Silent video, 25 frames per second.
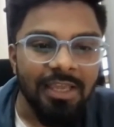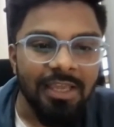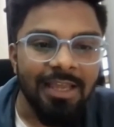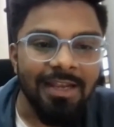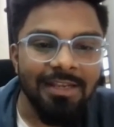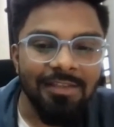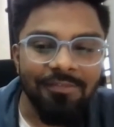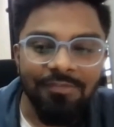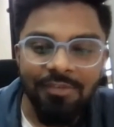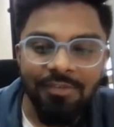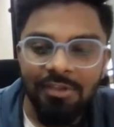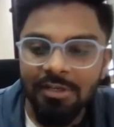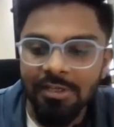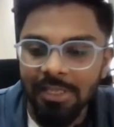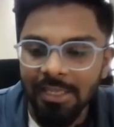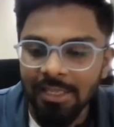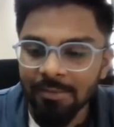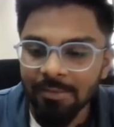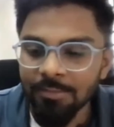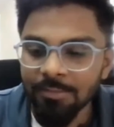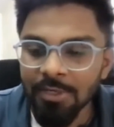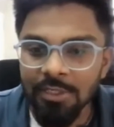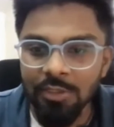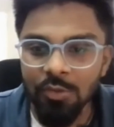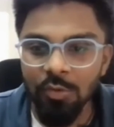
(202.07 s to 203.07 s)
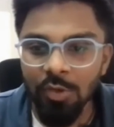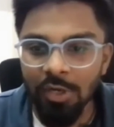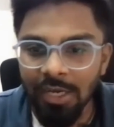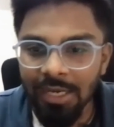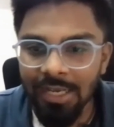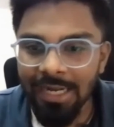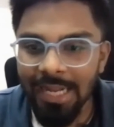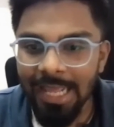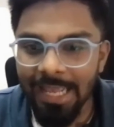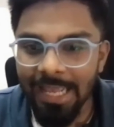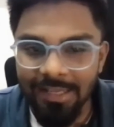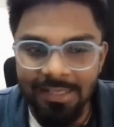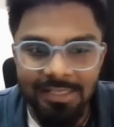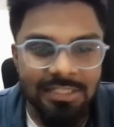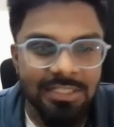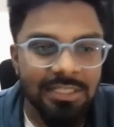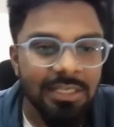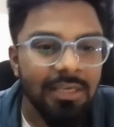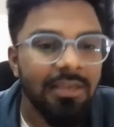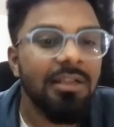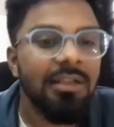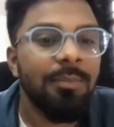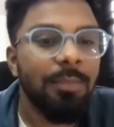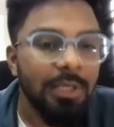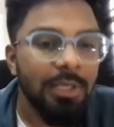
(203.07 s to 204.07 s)
and if you're able to crack
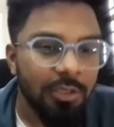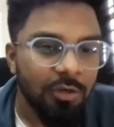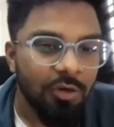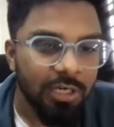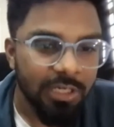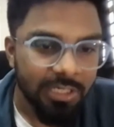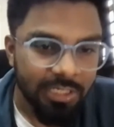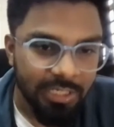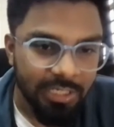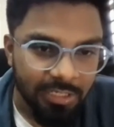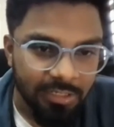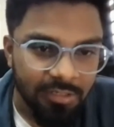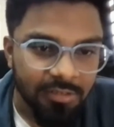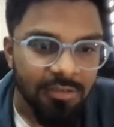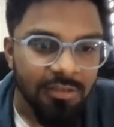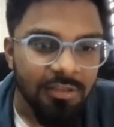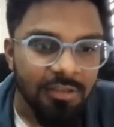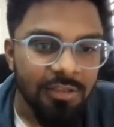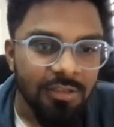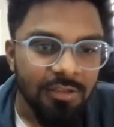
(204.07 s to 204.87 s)
shareable content,